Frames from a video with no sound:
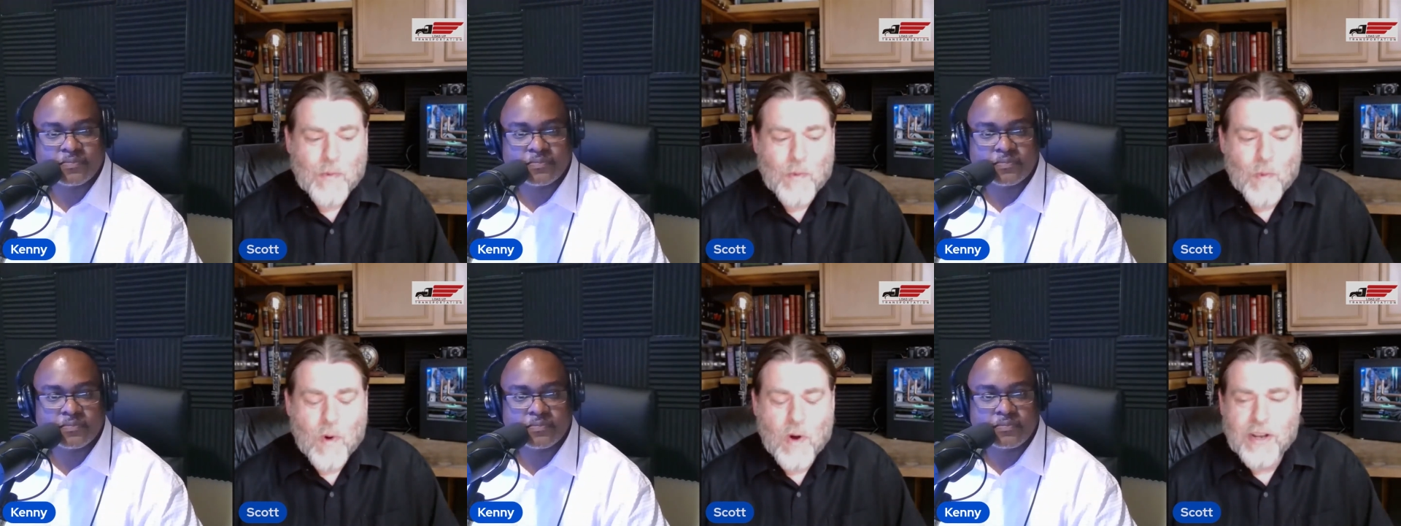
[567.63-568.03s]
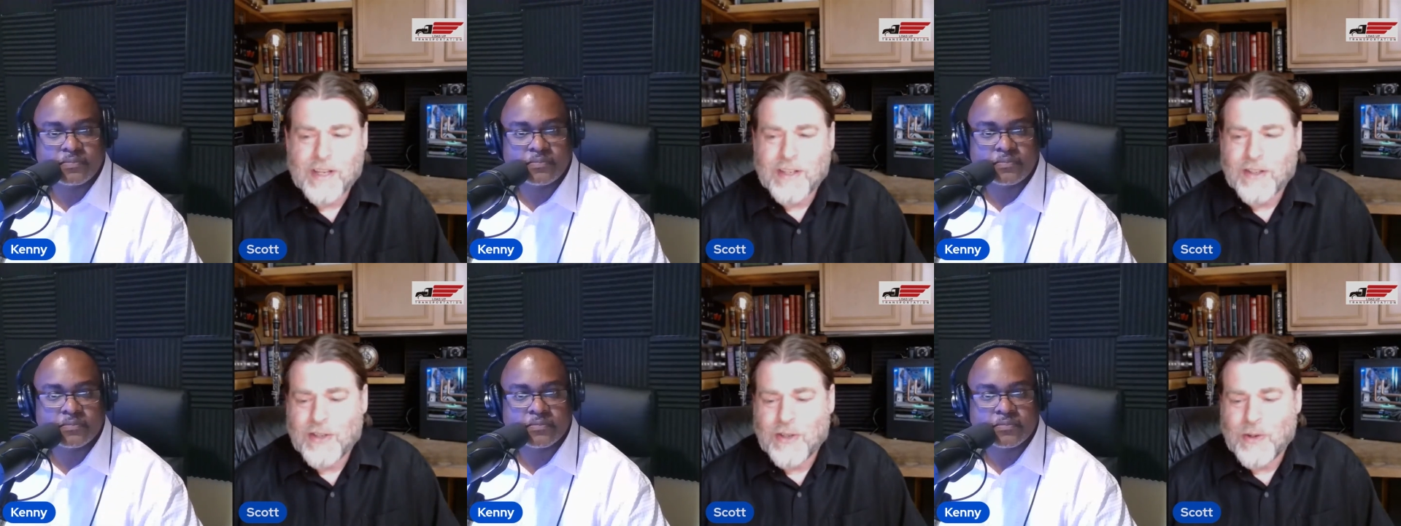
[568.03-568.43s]

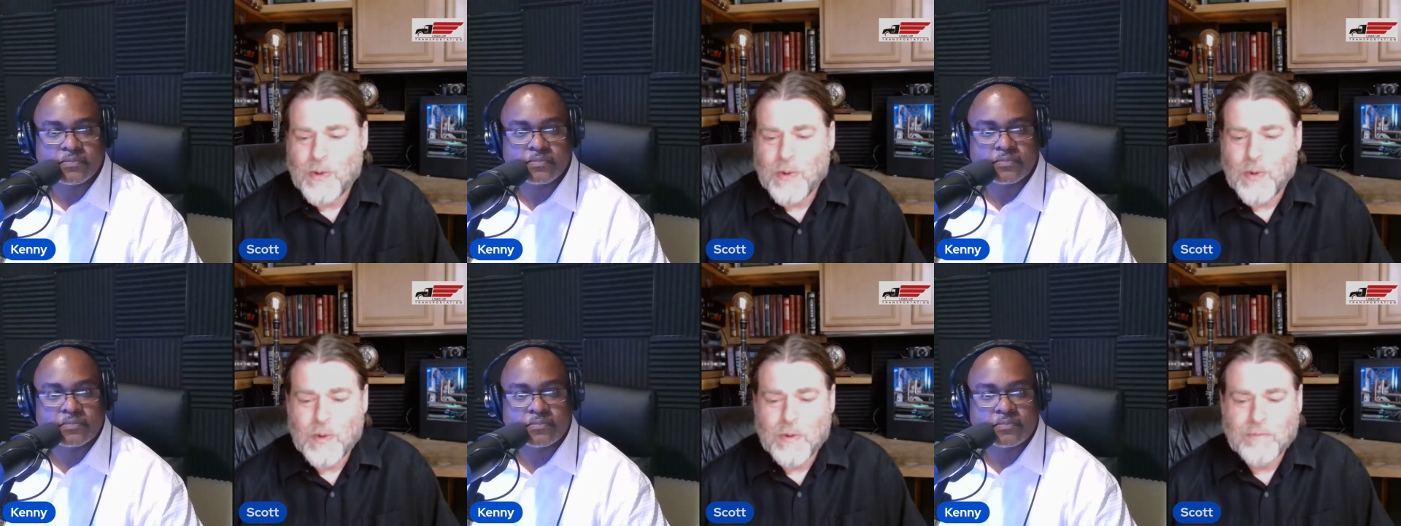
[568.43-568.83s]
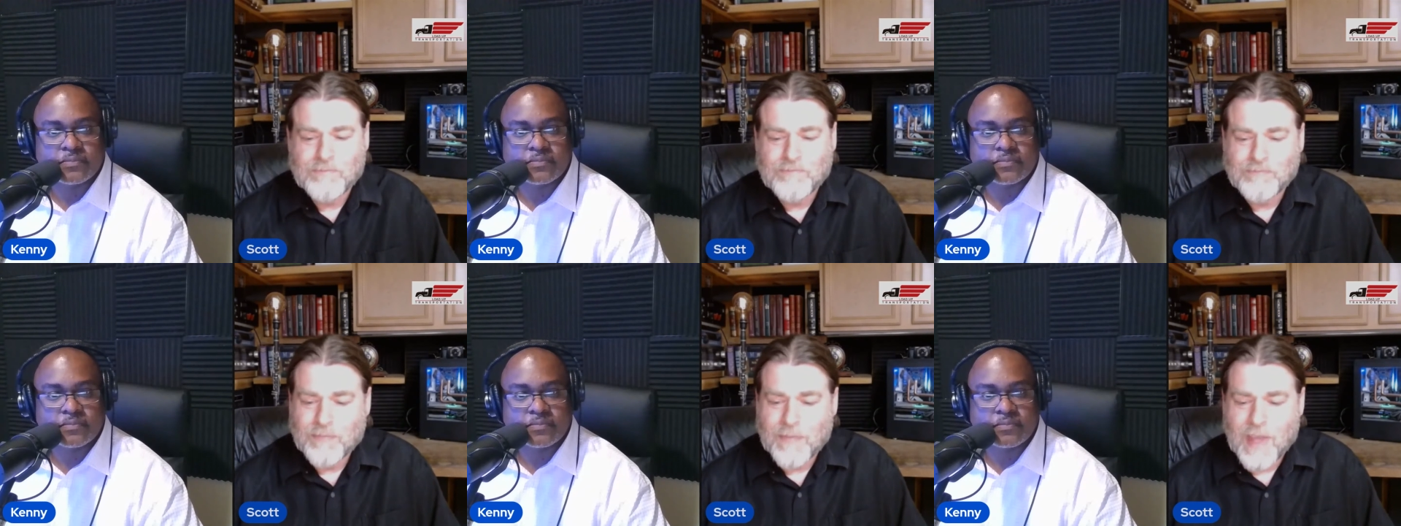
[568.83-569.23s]
Speaker 1: wanting to,
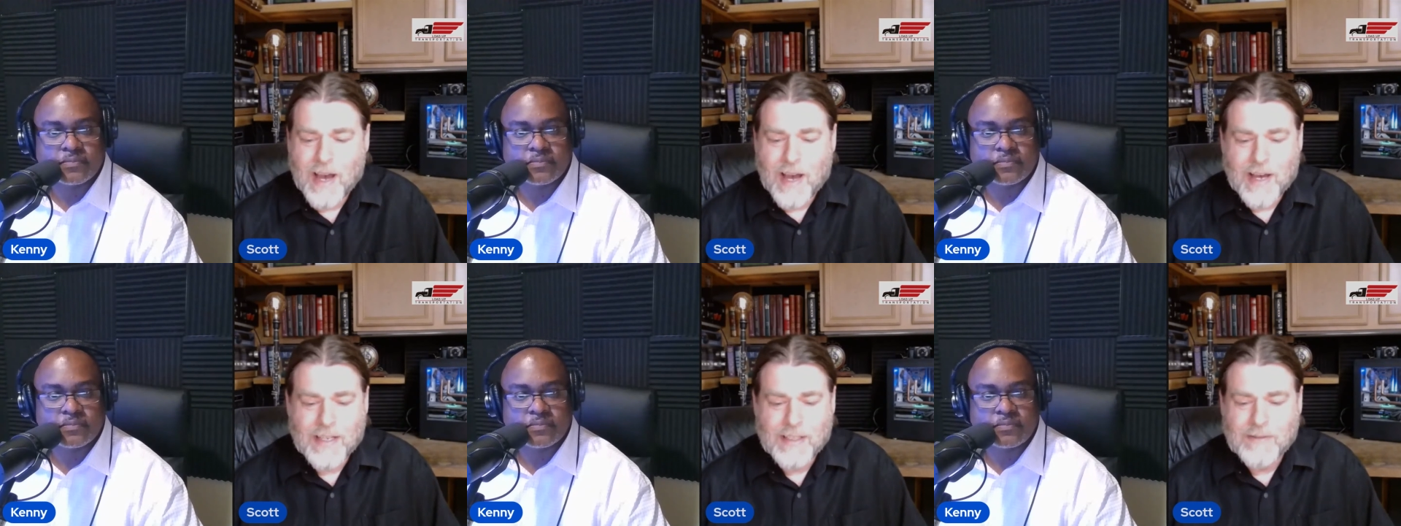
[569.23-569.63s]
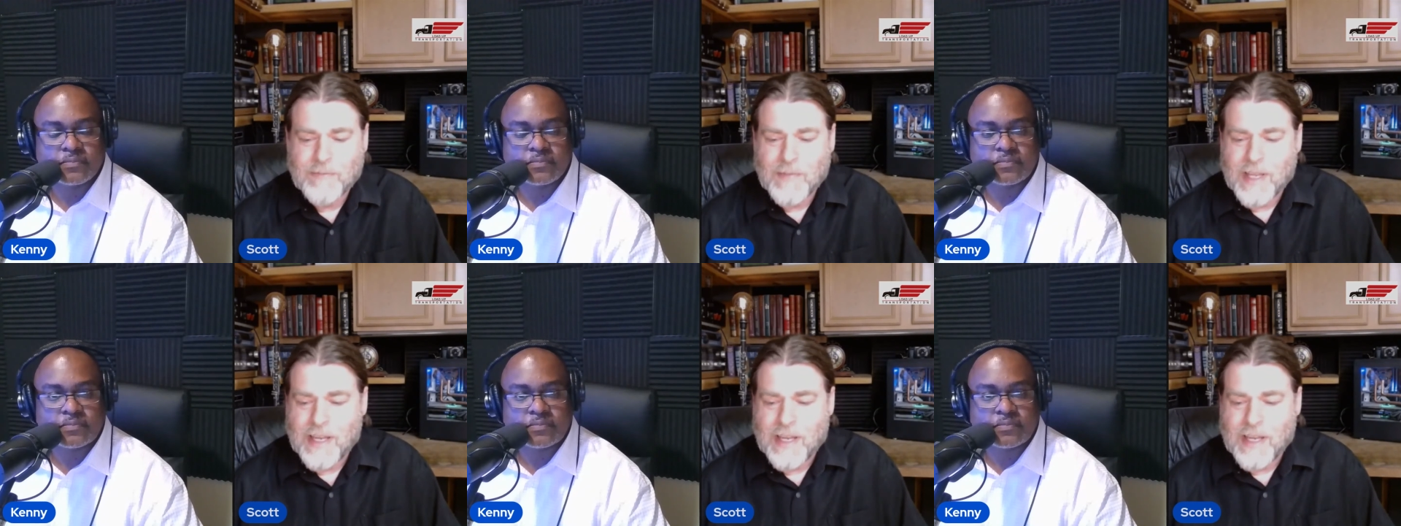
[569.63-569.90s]
uh,